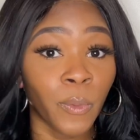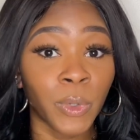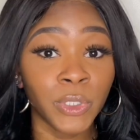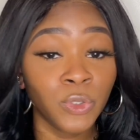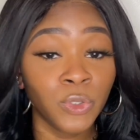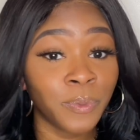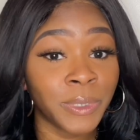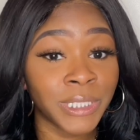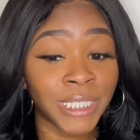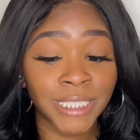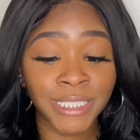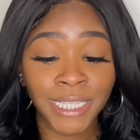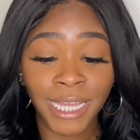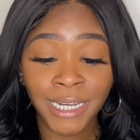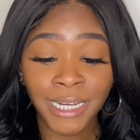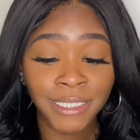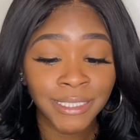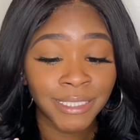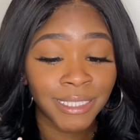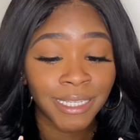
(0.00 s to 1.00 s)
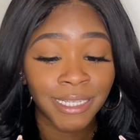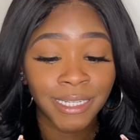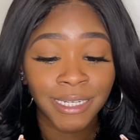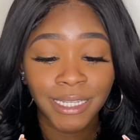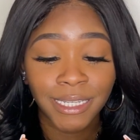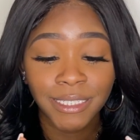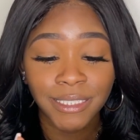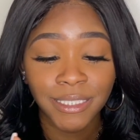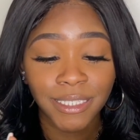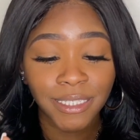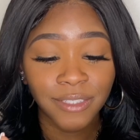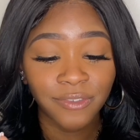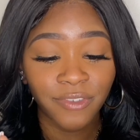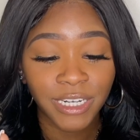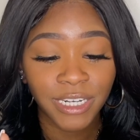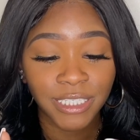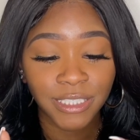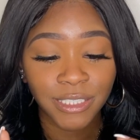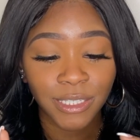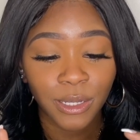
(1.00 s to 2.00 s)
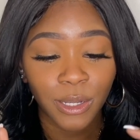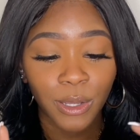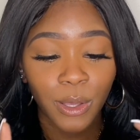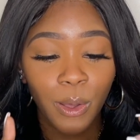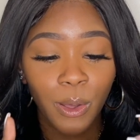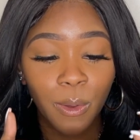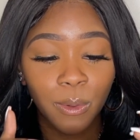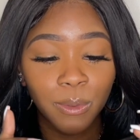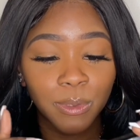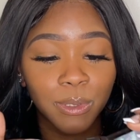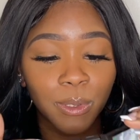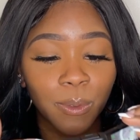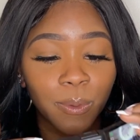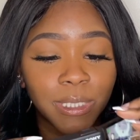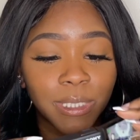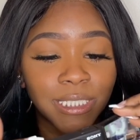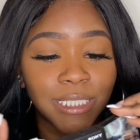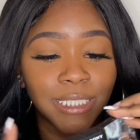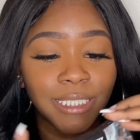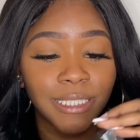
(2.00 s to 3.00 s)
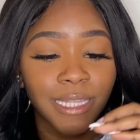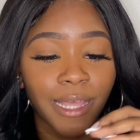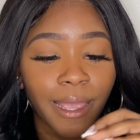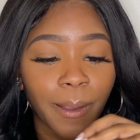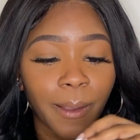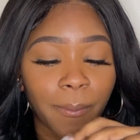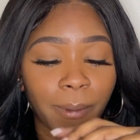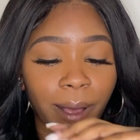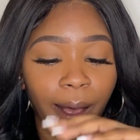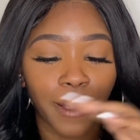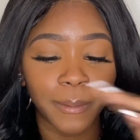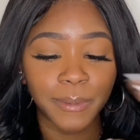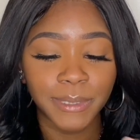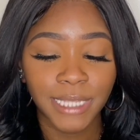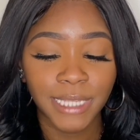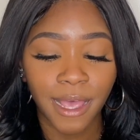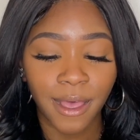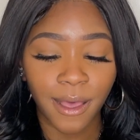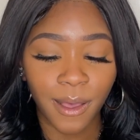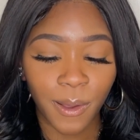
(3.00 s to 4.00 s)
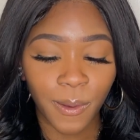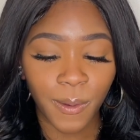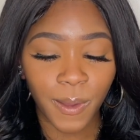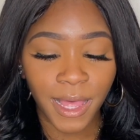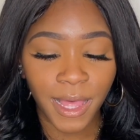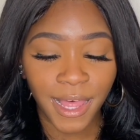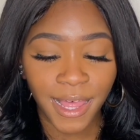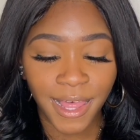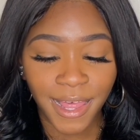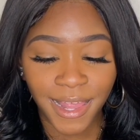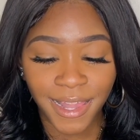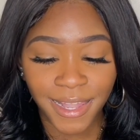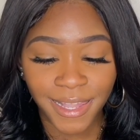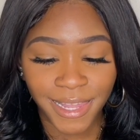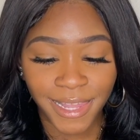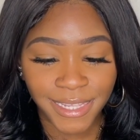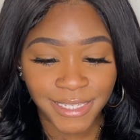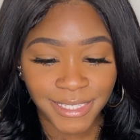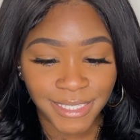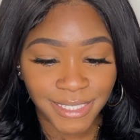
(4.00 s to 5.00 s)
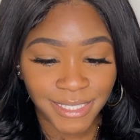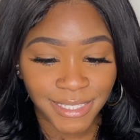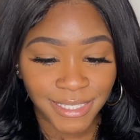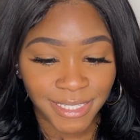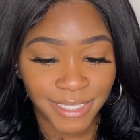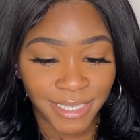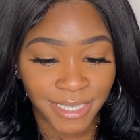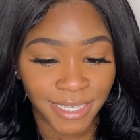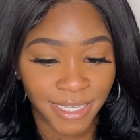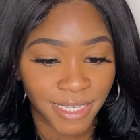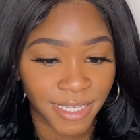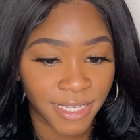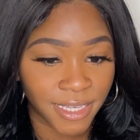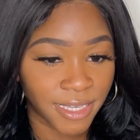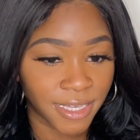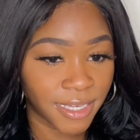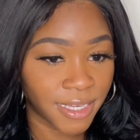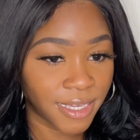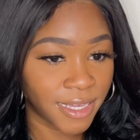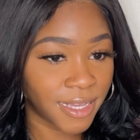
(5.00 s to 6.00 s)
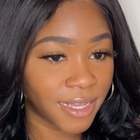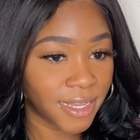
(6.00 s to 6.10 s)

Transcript: put the settings in, it's ready to go. So it just like pops out. Let's see.